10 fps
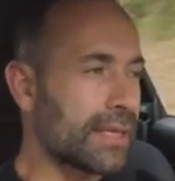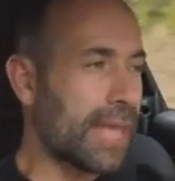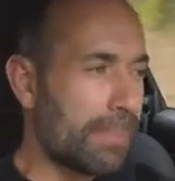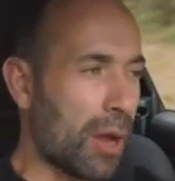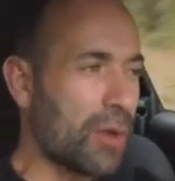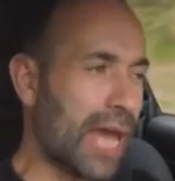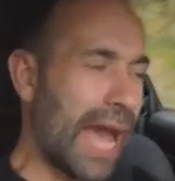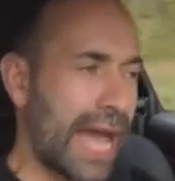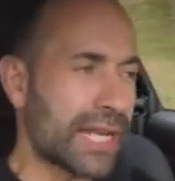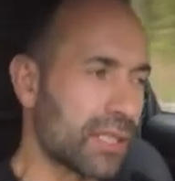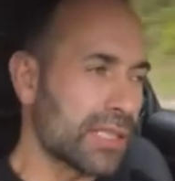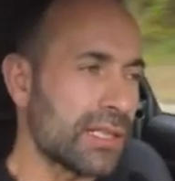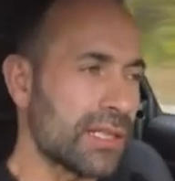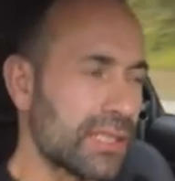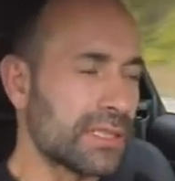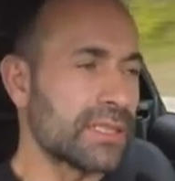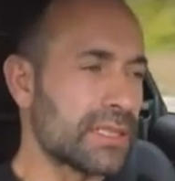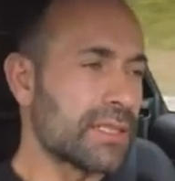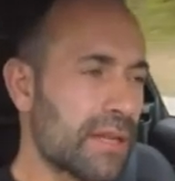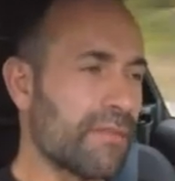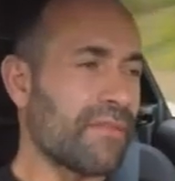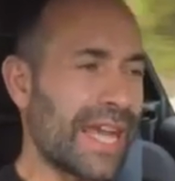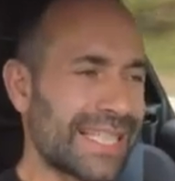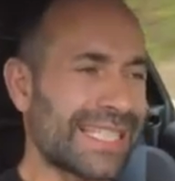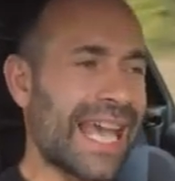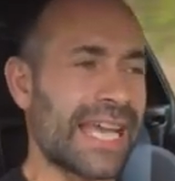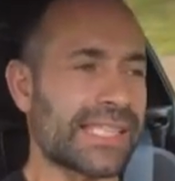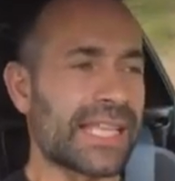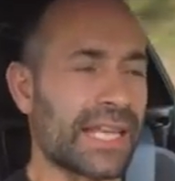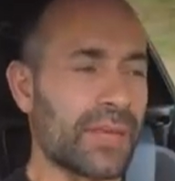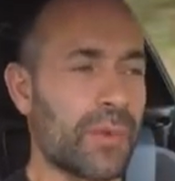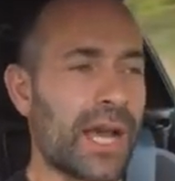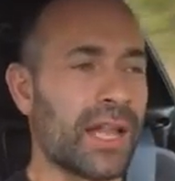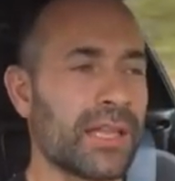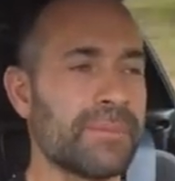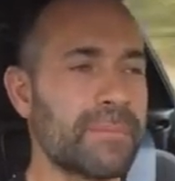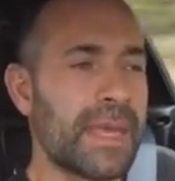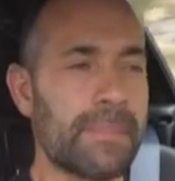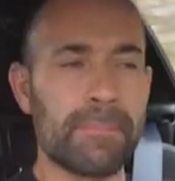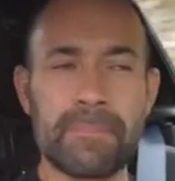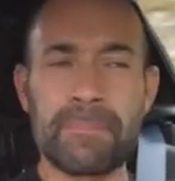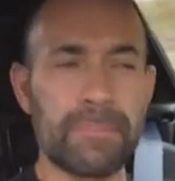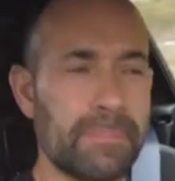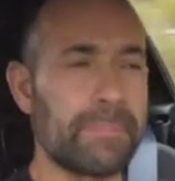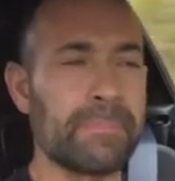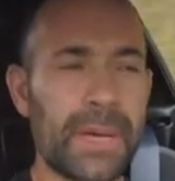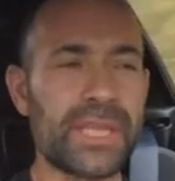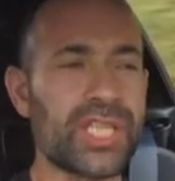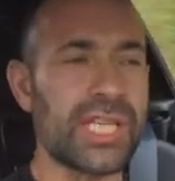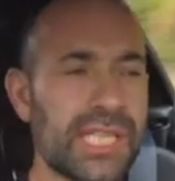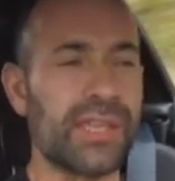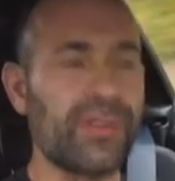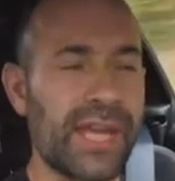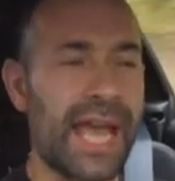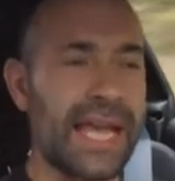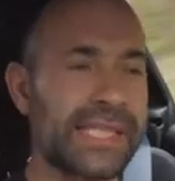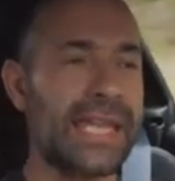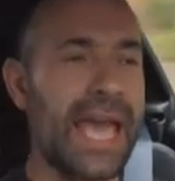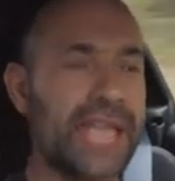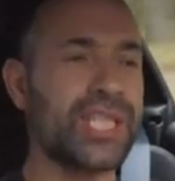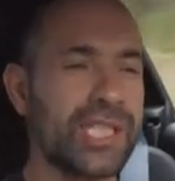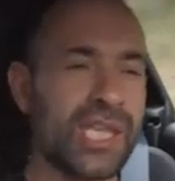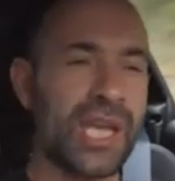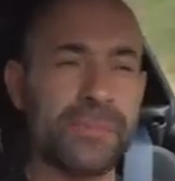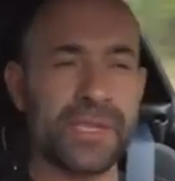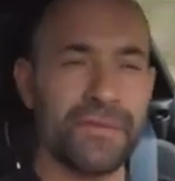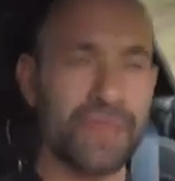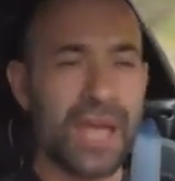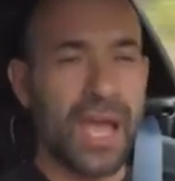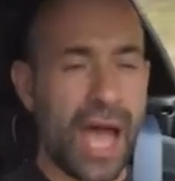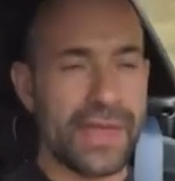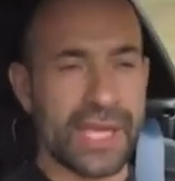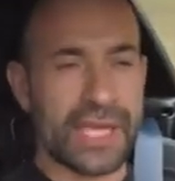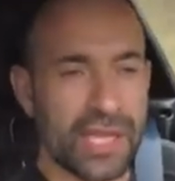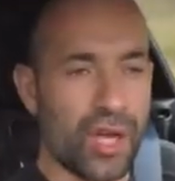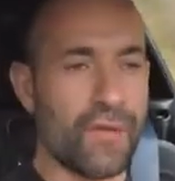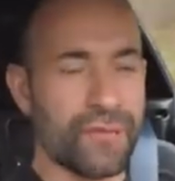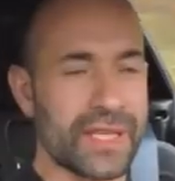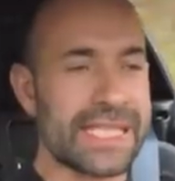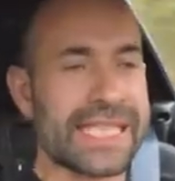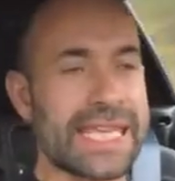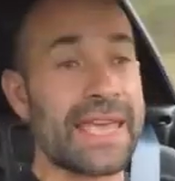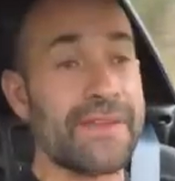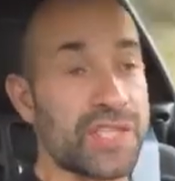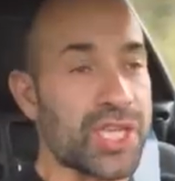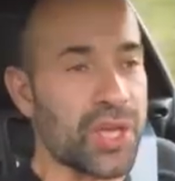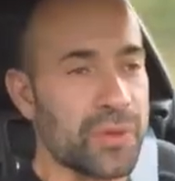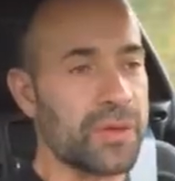They both handle fantastically well, but the GT3 has the edge in terms of, I think, the confidence it gives you